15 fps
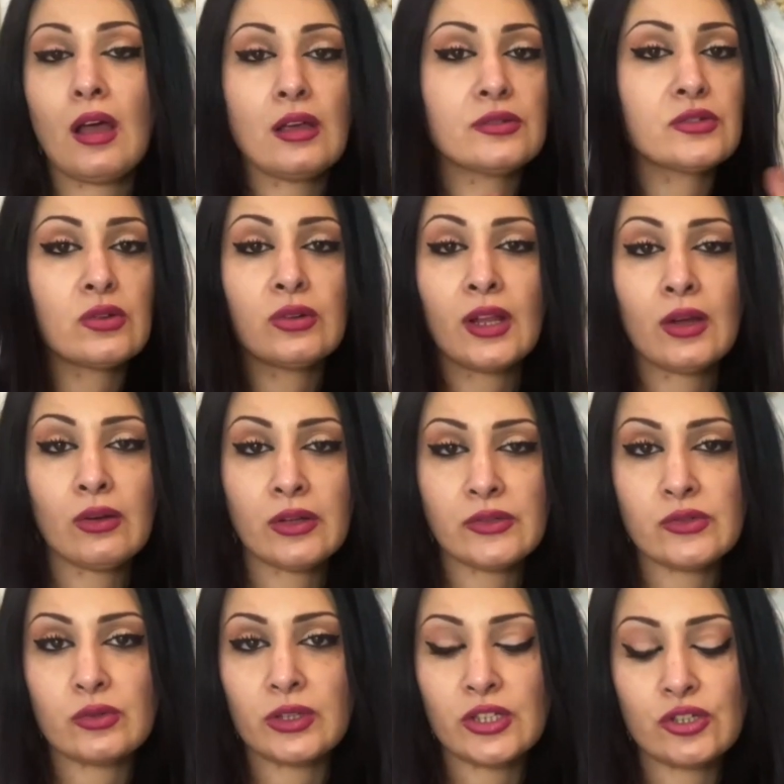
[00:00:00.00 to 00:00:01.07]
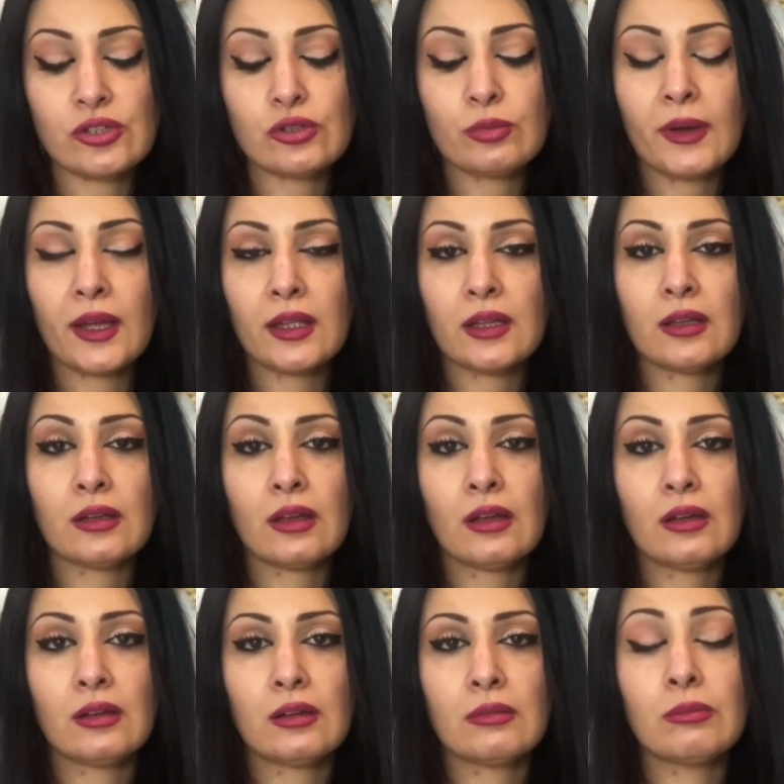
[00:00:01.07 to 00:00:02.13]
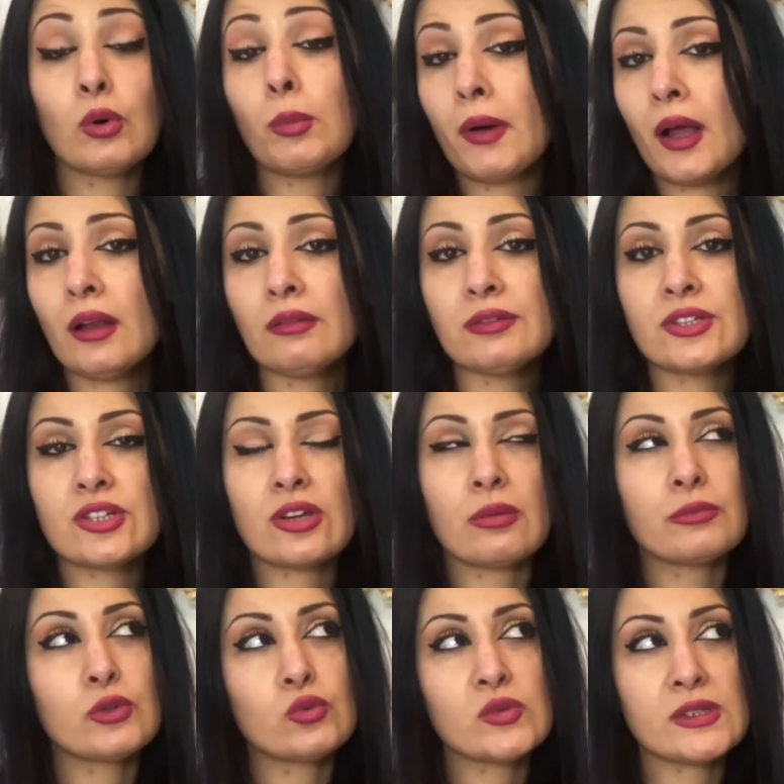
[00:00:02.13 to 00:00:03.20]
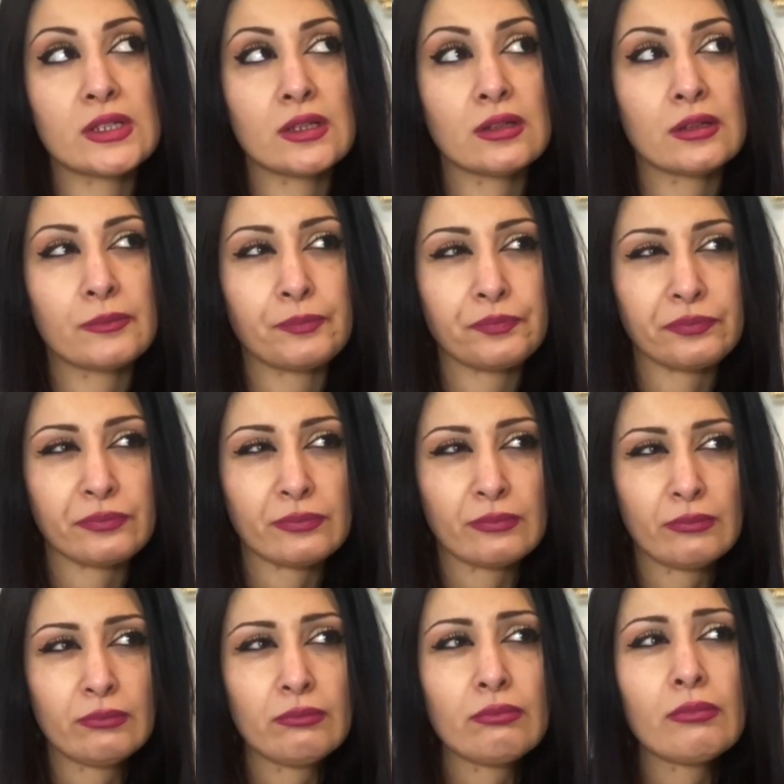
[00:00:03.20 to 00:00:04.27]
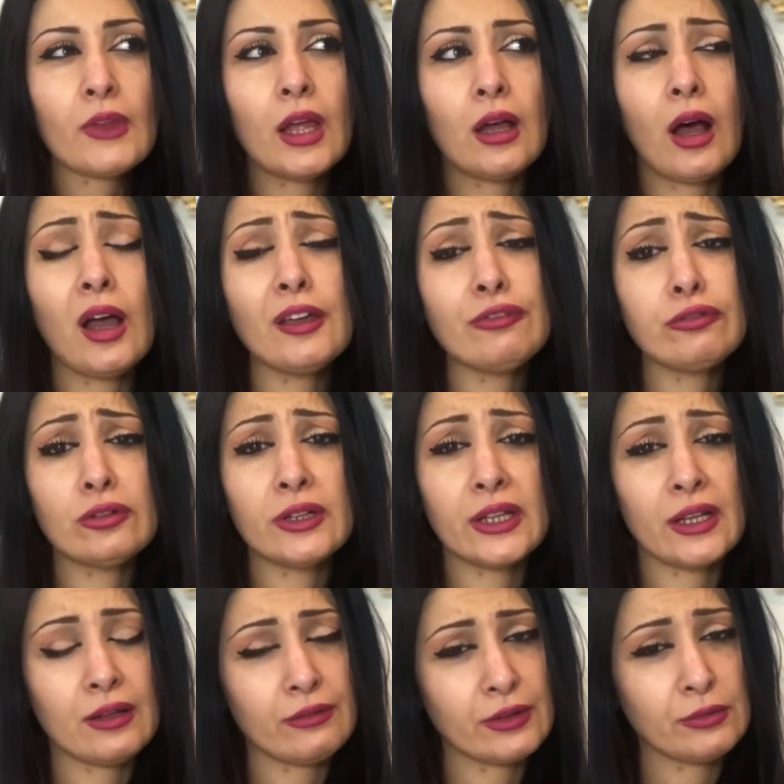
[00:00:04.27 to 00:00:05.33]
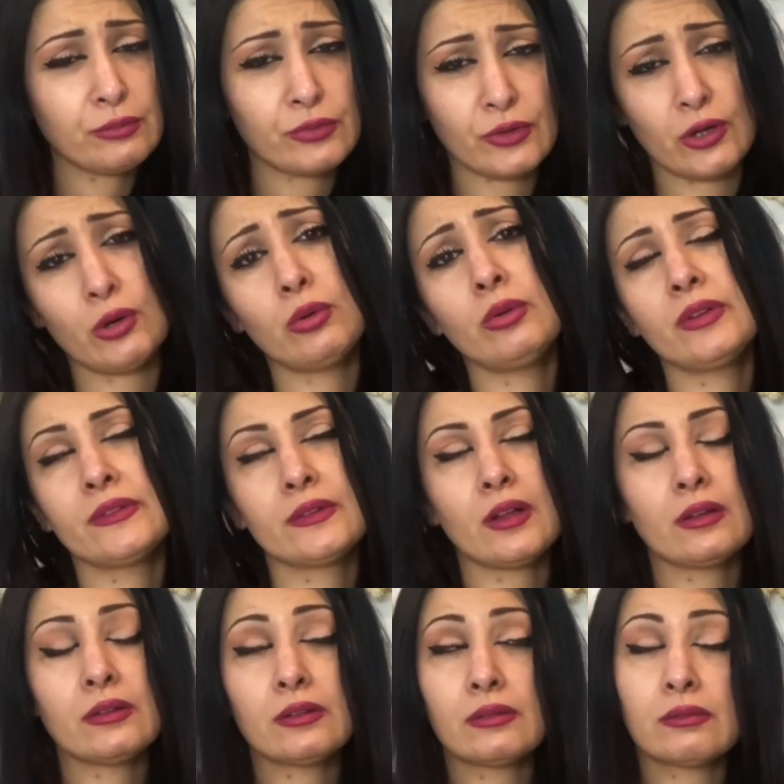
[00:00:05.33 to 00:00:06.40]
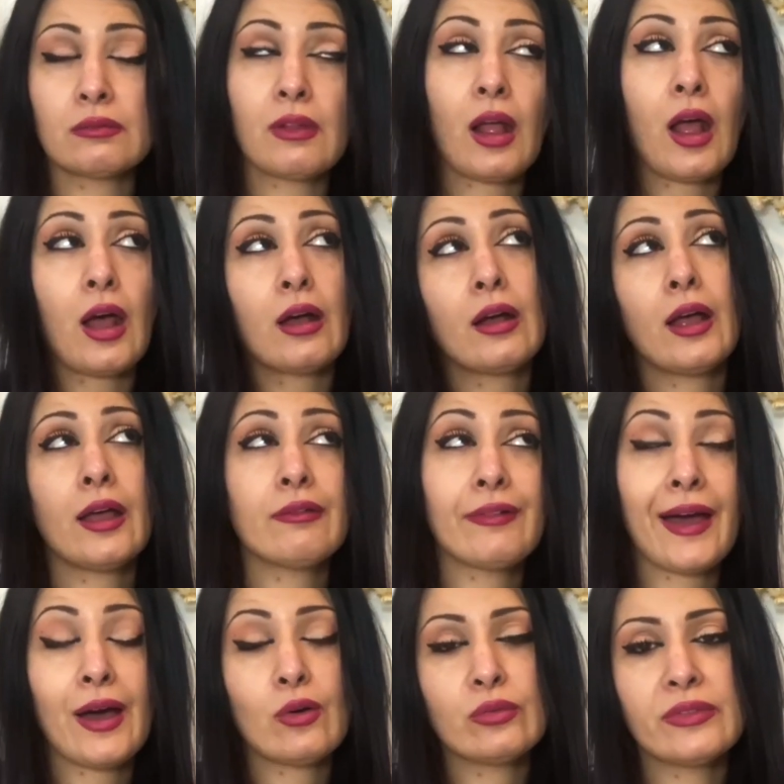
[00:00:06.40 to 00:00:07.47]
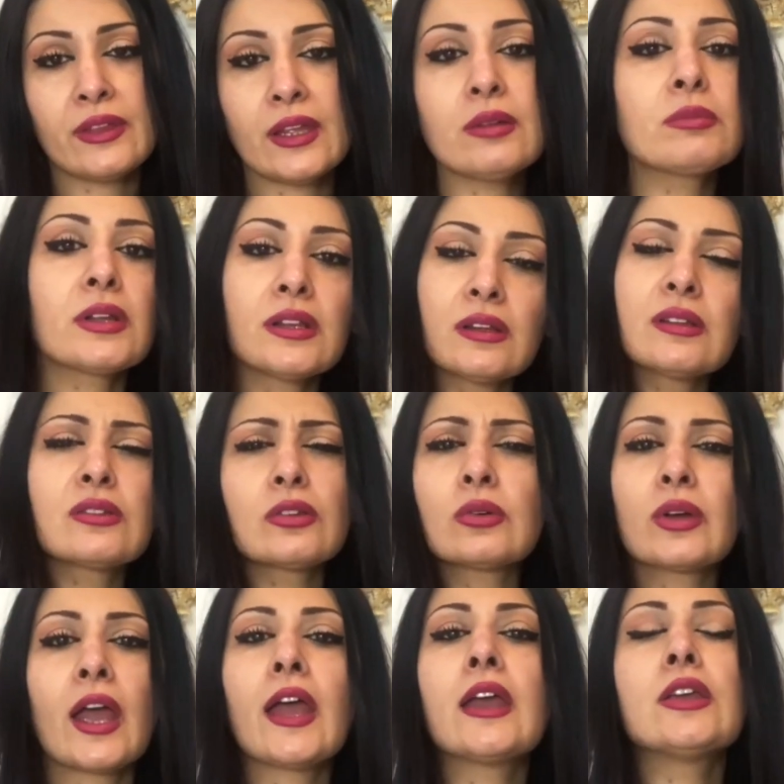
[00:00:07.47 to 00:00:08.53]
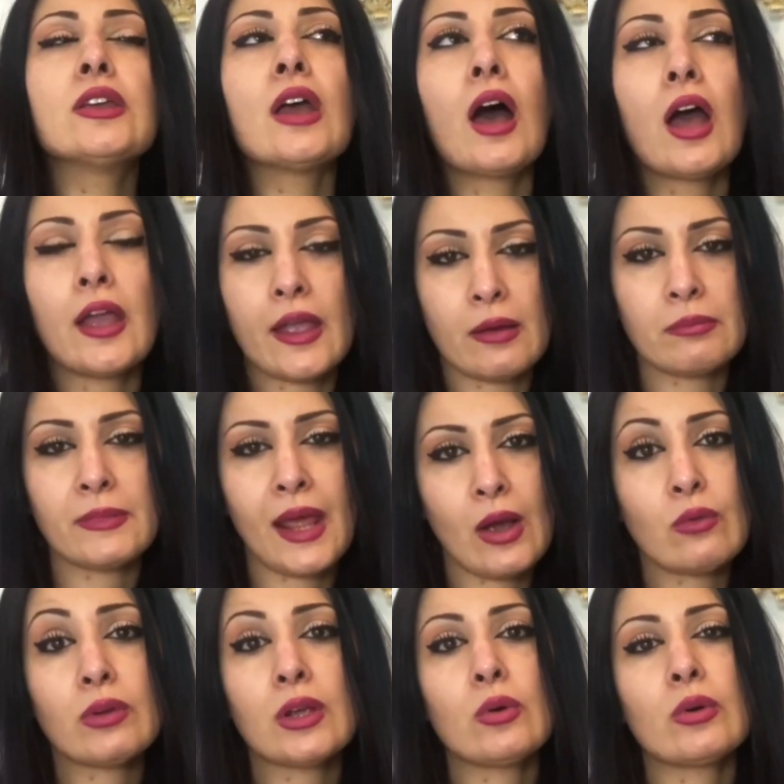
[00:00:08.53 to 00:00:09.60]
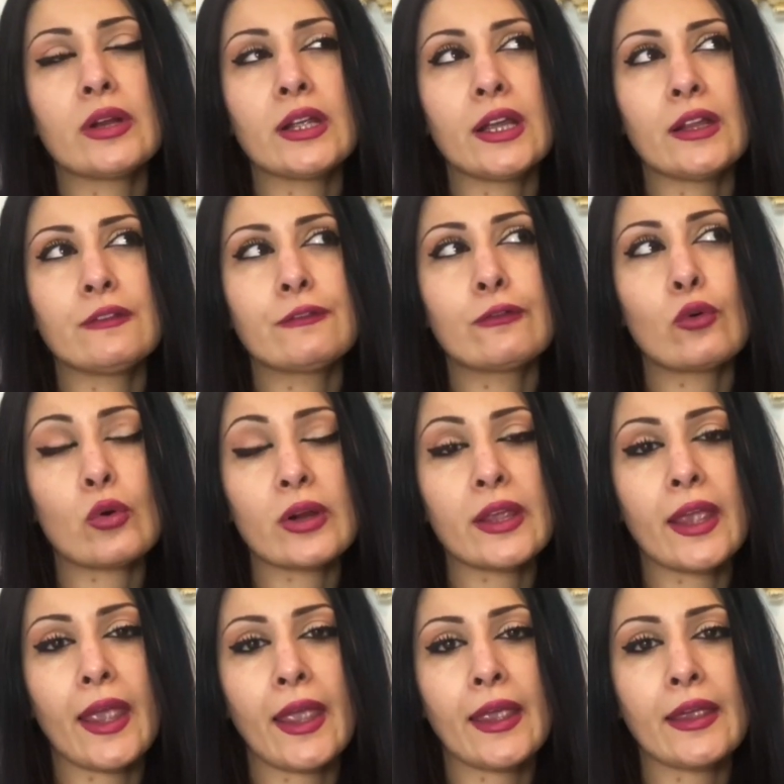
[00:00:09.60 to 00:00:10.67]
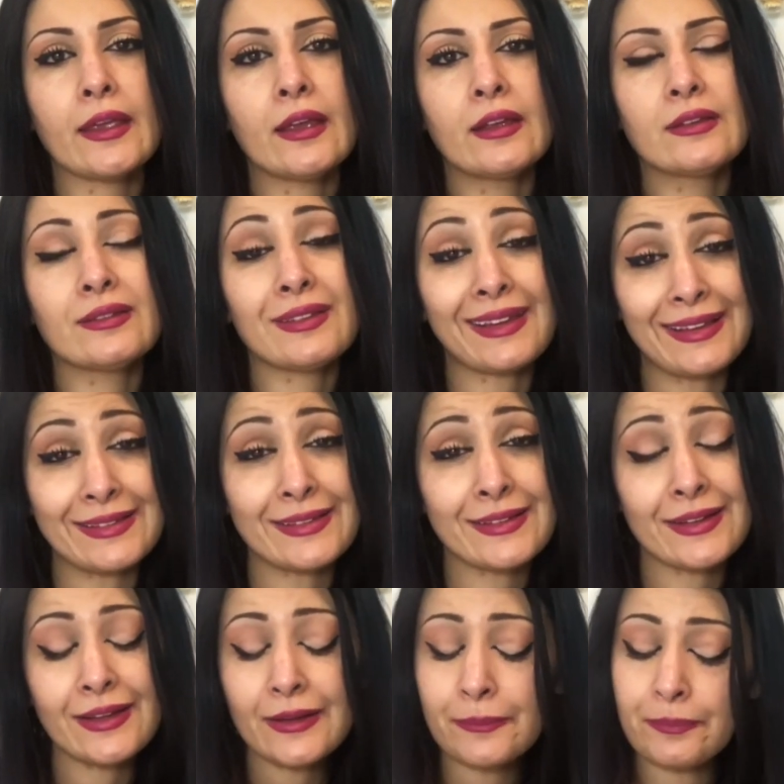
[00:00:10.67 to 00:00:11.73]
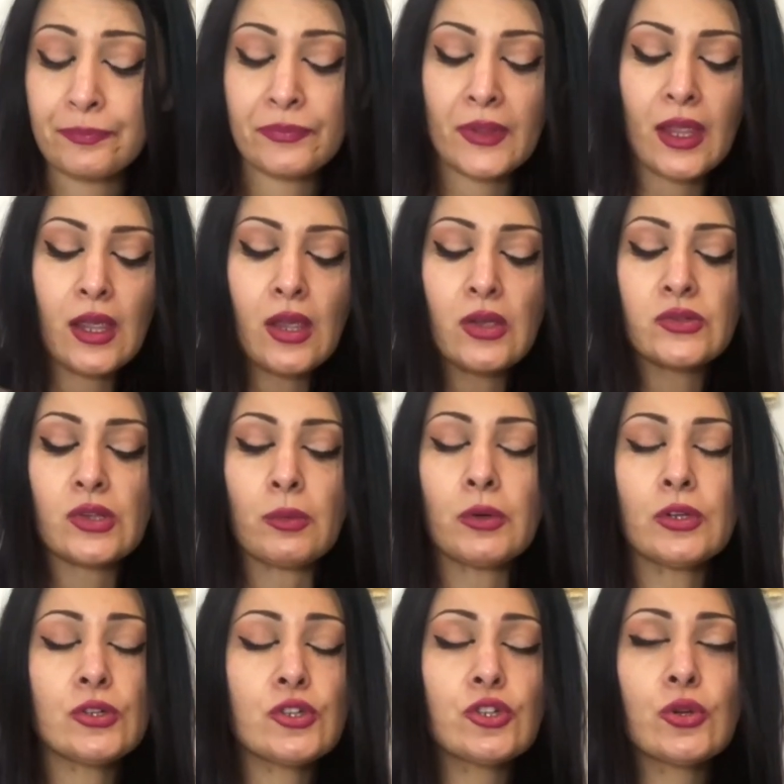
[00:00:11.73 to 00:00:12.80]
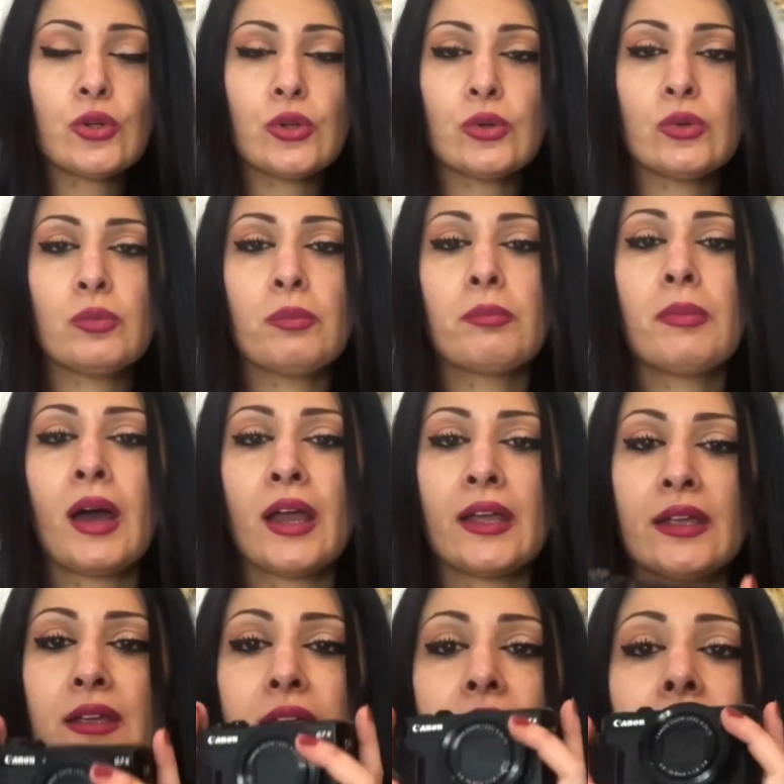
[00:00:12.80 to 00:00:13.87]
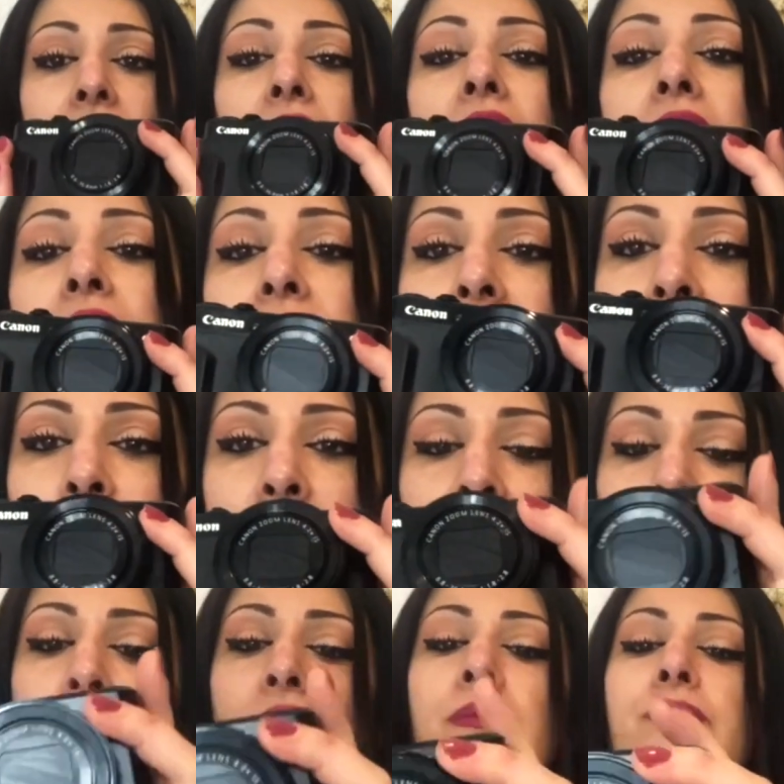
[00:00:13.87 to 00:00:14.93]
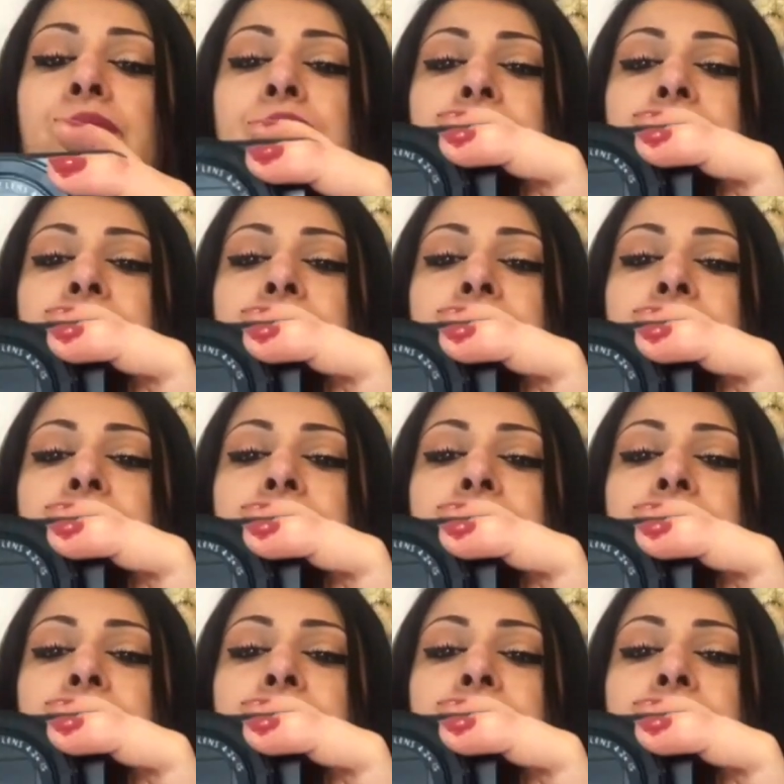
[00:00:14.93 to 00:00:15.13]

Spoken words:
So now I switched to my mobile, which I'm using iPhone 11 Pro. Is not a wow thing, but it's okay. I am now recording at 4K 60. So I'm going to show you my camera.